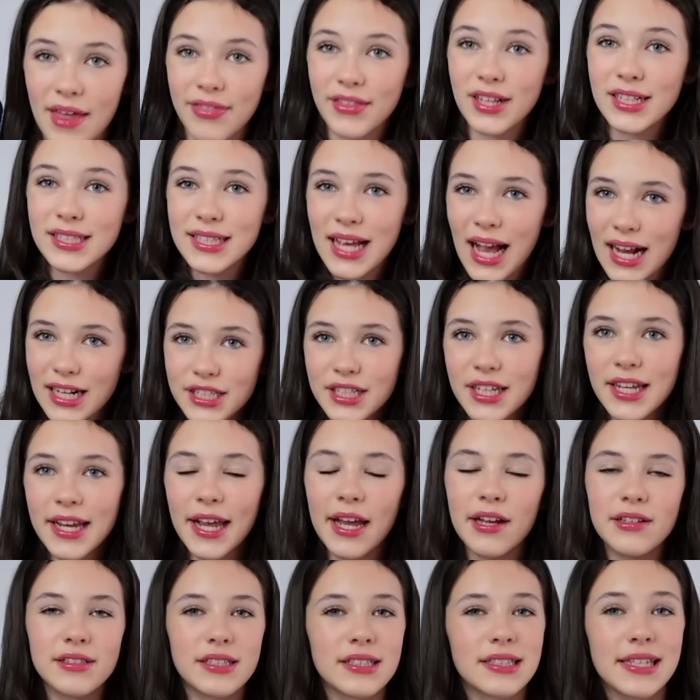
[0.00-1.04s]
And this actually
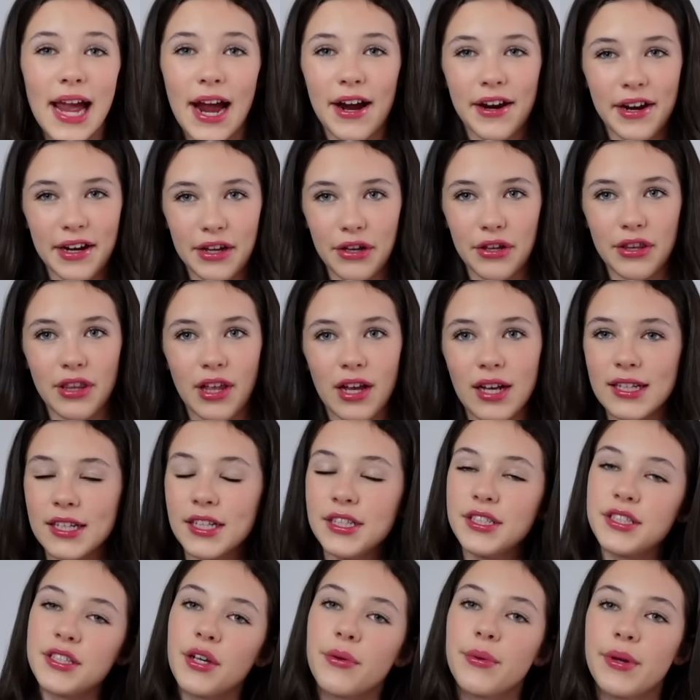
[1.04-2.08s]
counts as carry-on luggage,
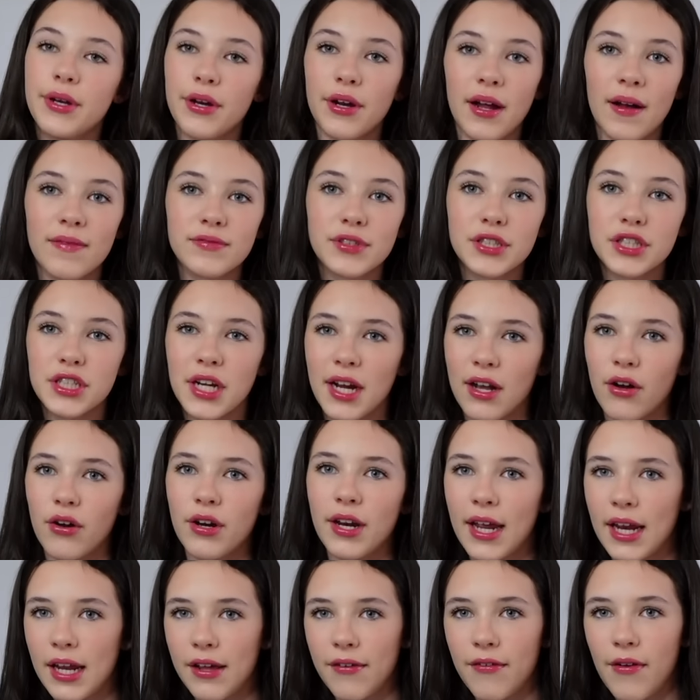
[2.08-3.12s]
so we don't have to check on
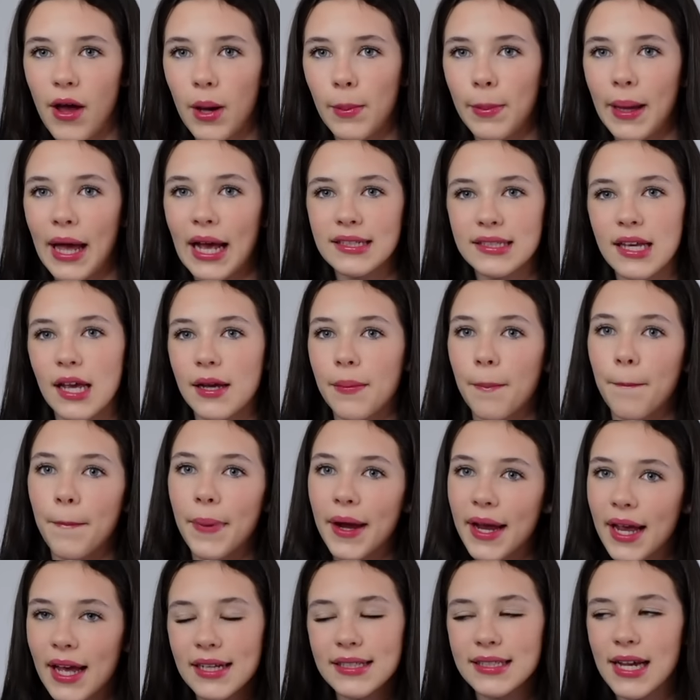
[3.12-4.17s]
any of our bags. I can
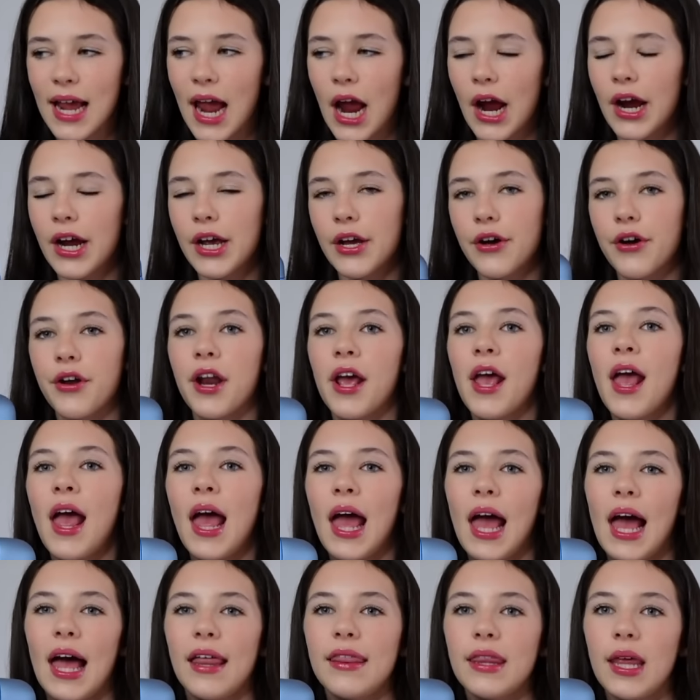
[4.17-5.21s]
bring it as carry-on
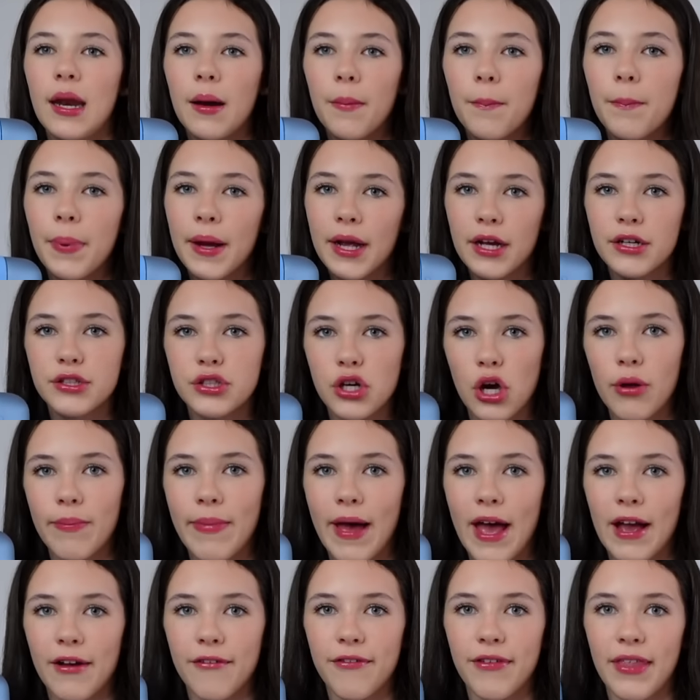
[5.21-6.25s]
and then bring a tote
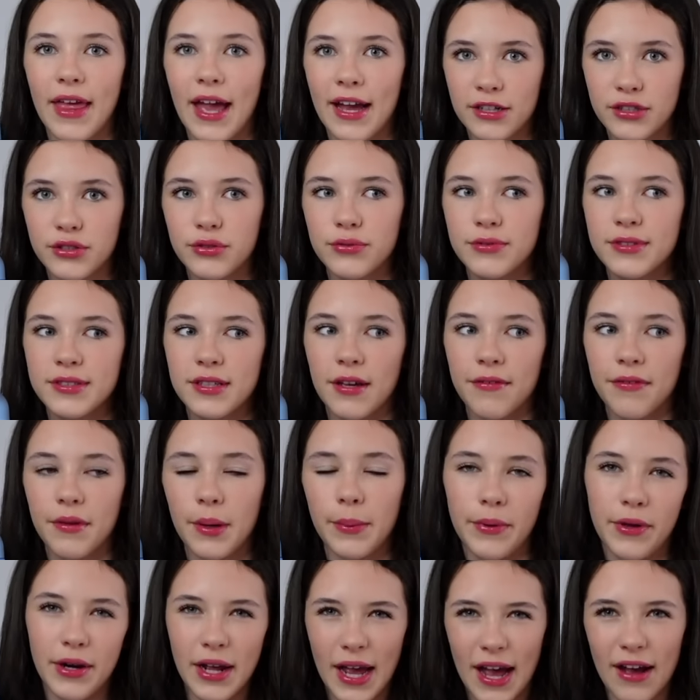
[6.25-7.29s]
bag for the actual stuff that I'm
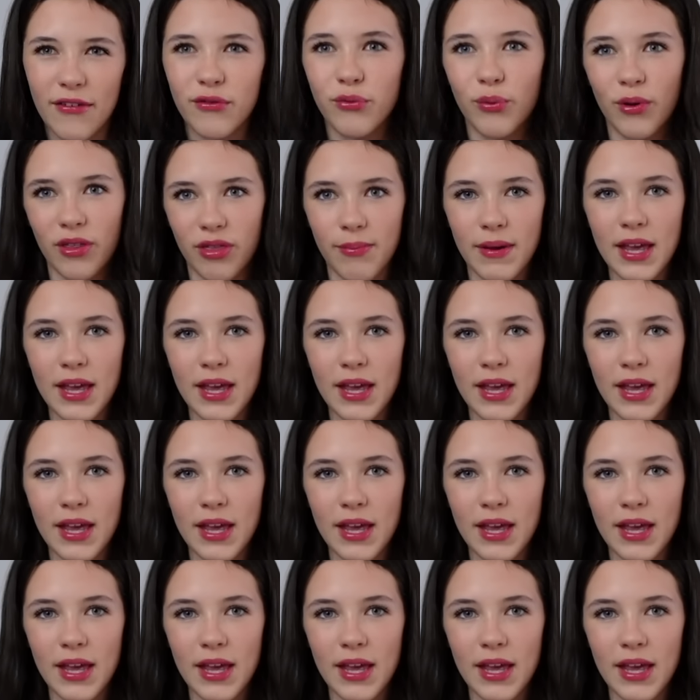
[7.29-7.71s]
gonna have with